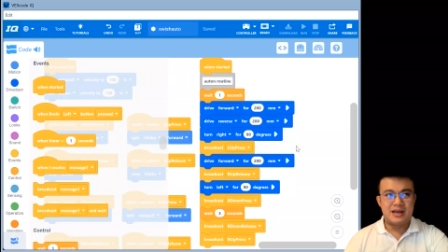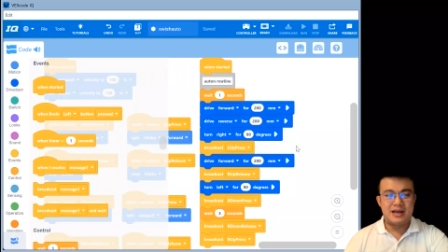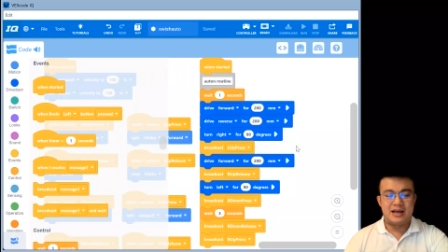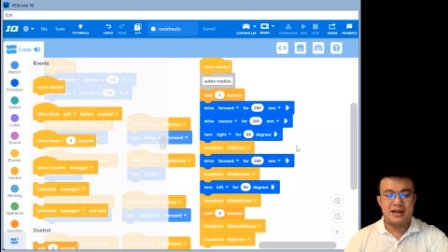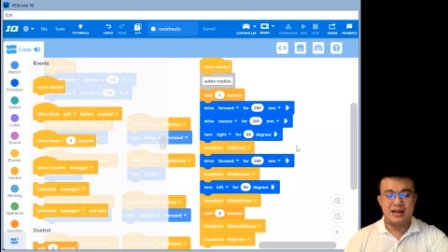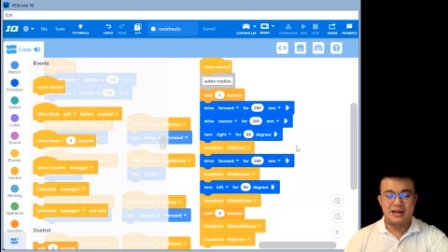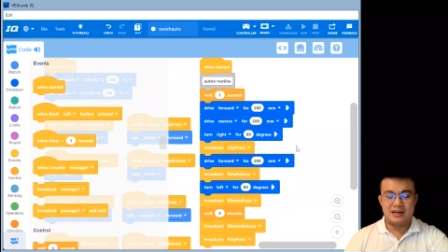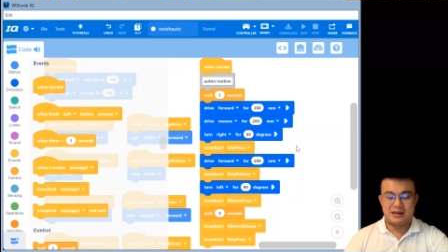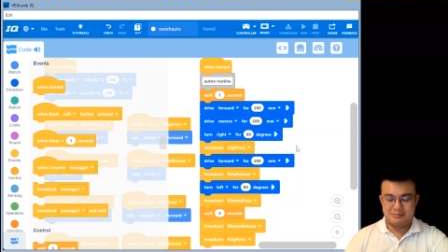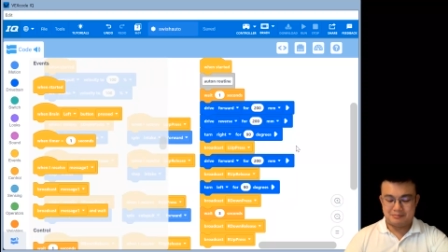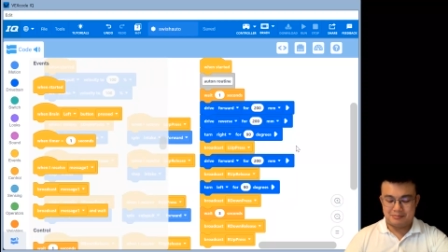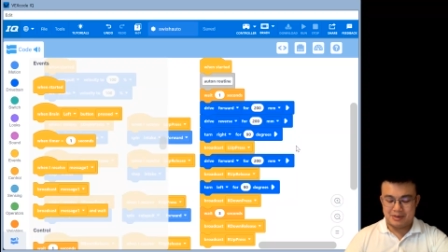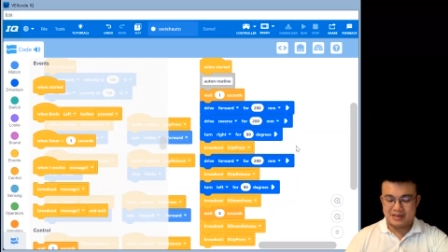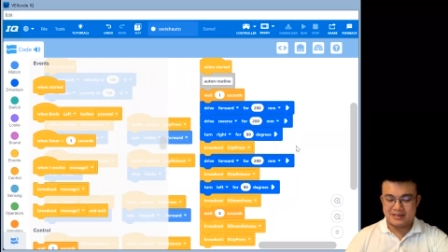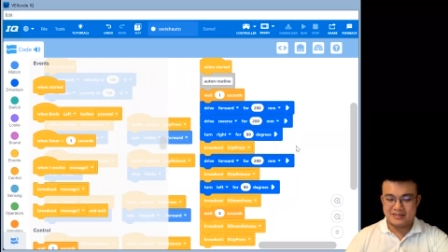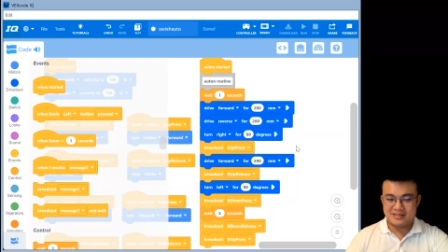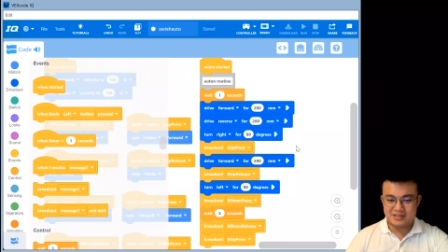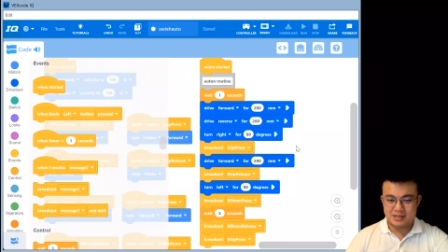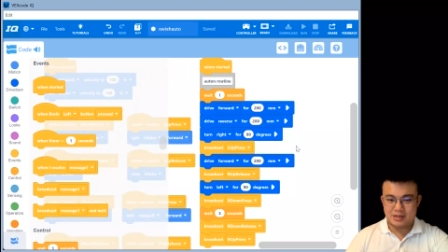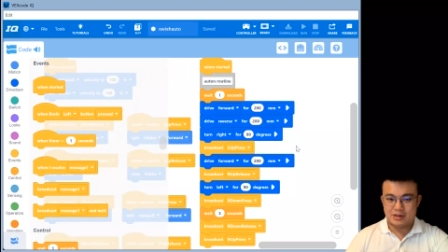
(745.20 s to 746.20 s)
uh,
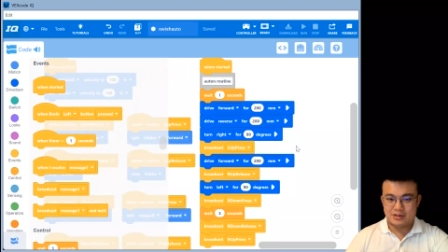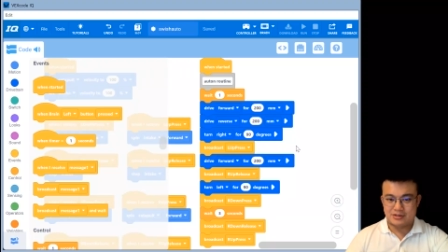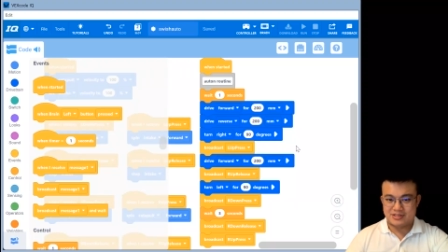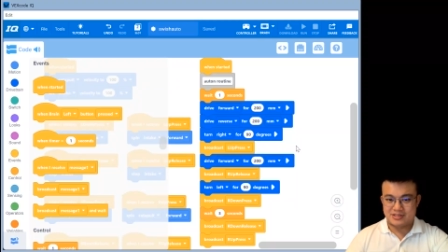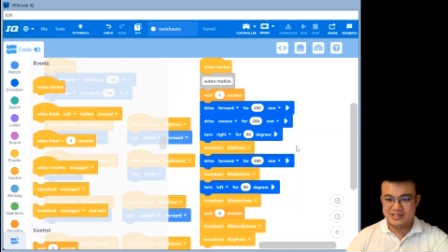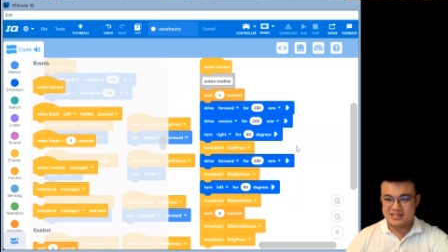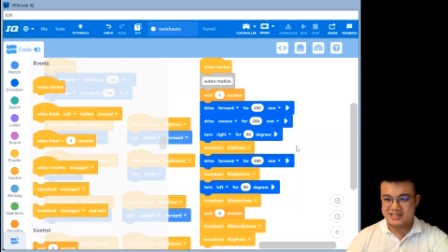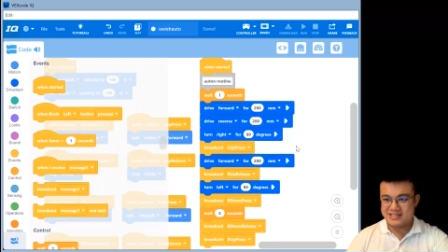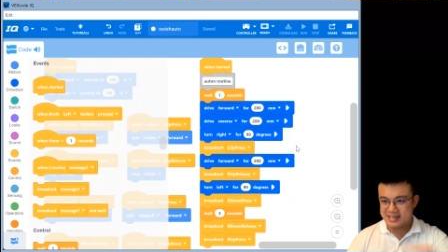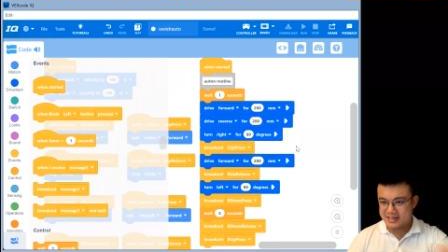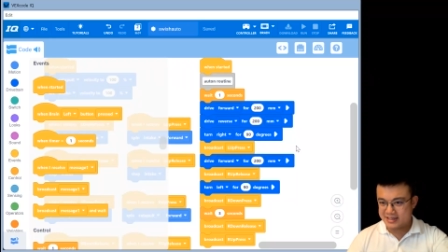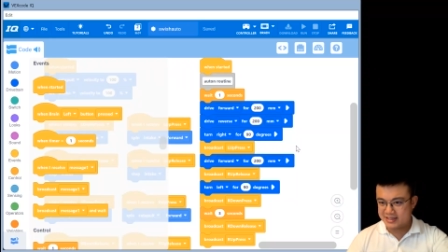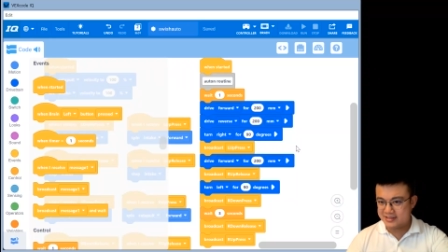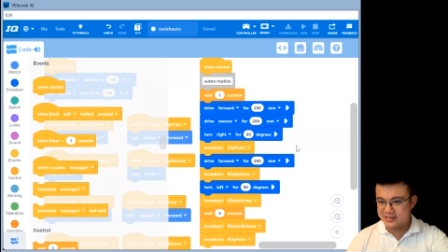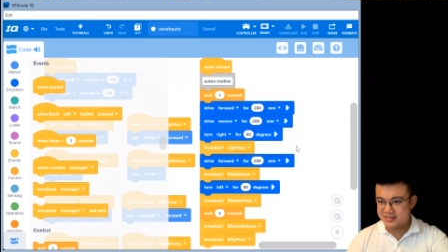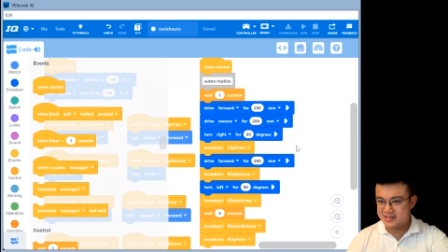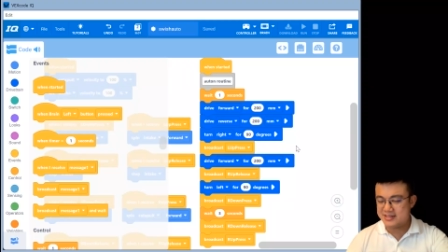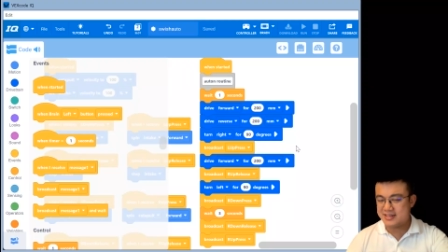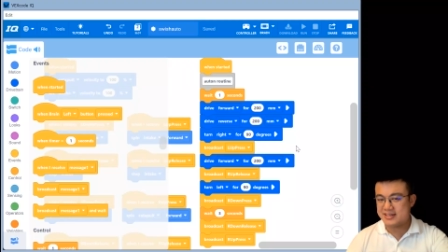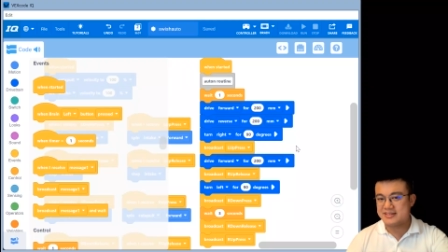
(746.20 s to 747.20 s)
based on
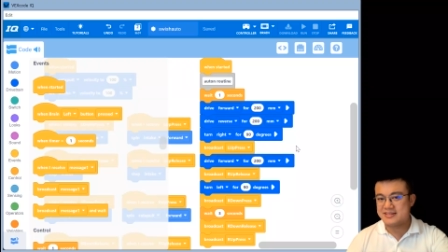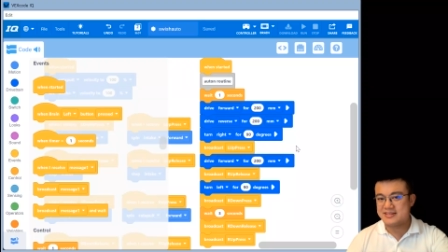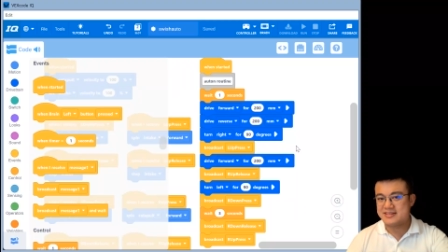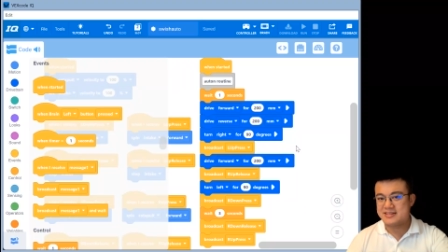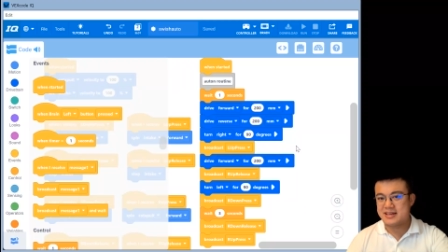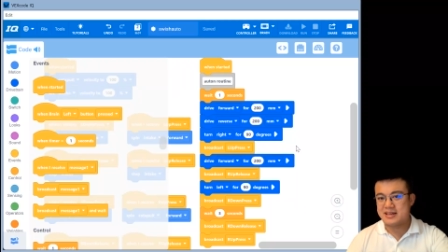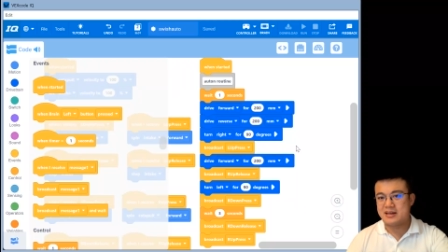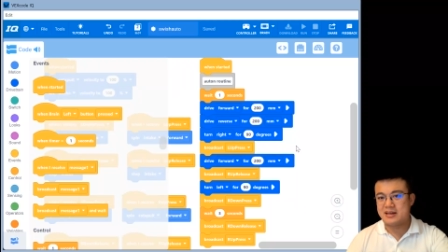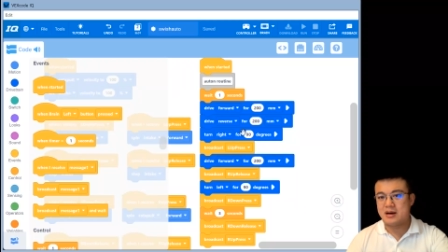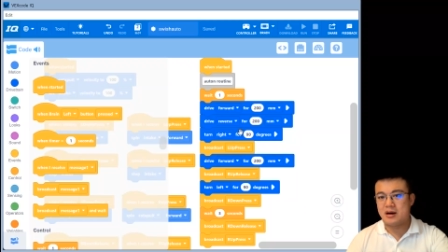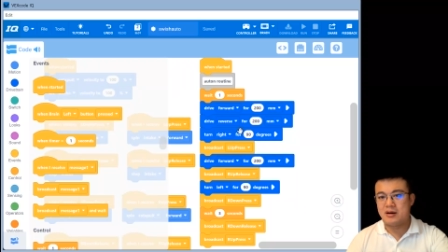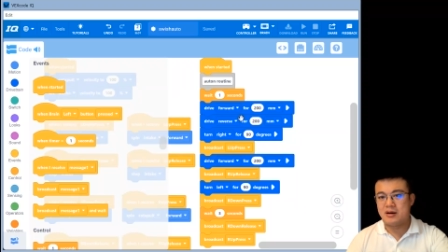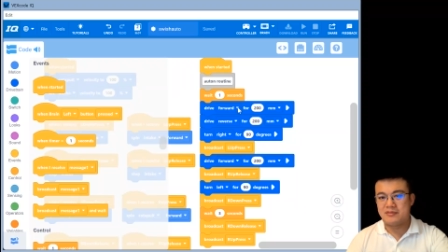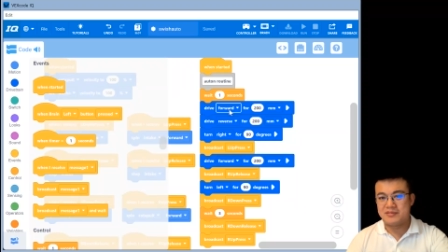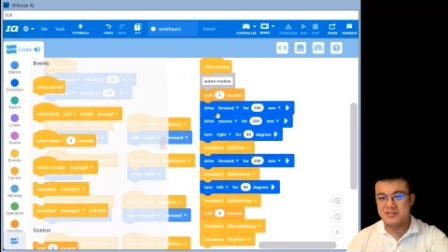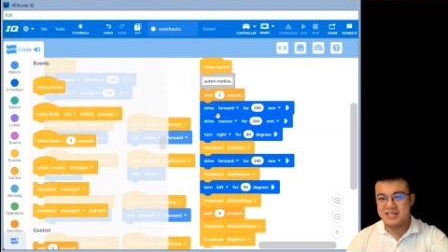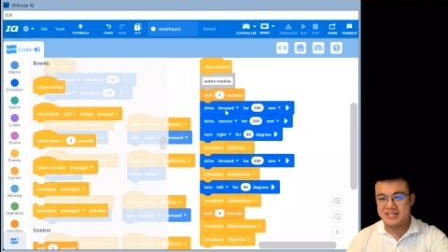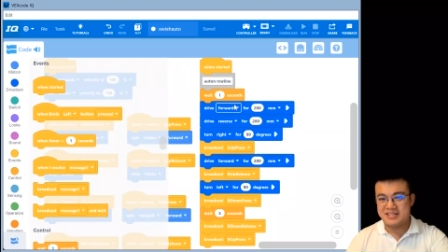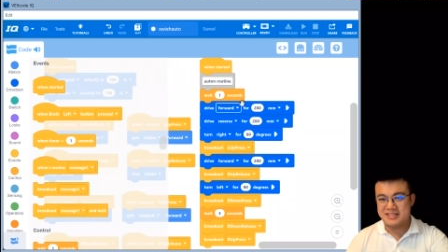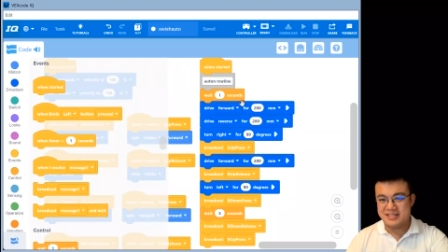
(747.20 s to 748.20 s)
seconds instead
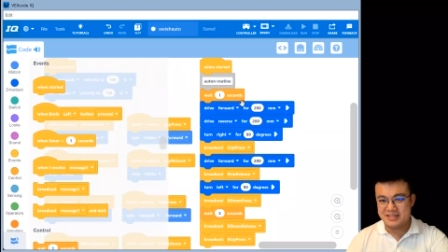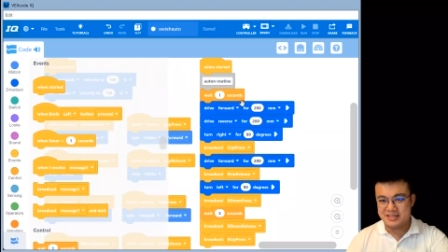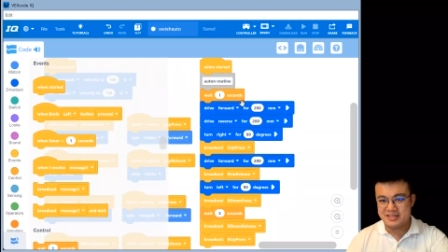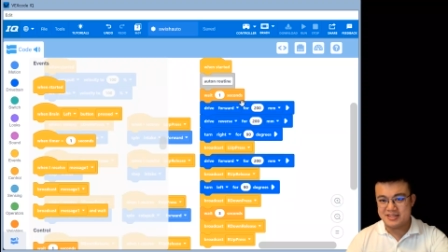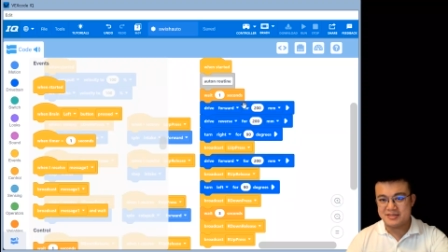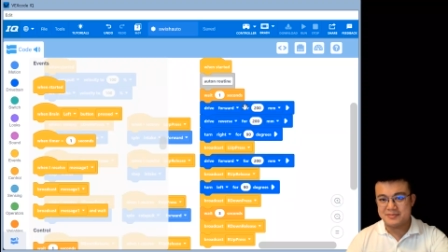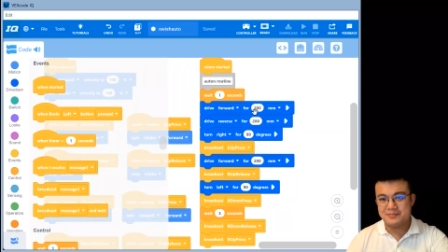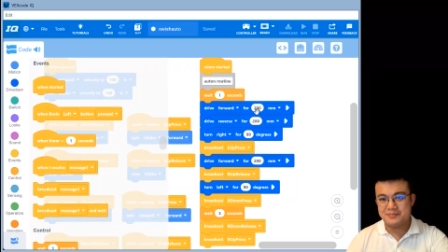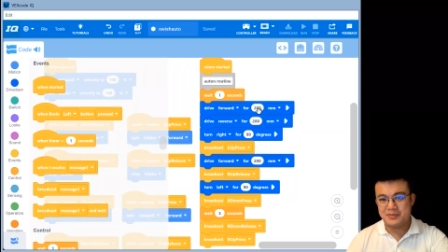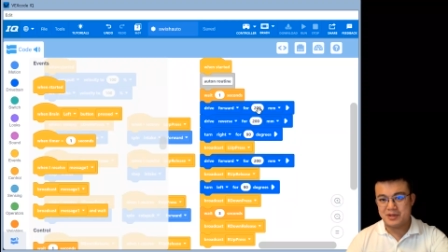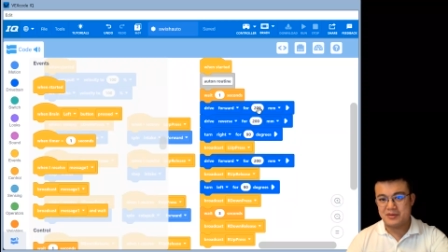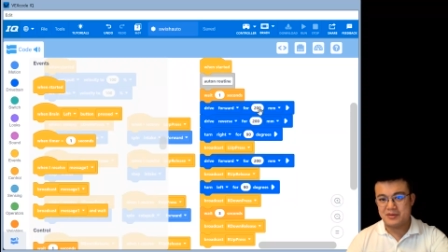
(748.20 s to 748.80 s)
of distance,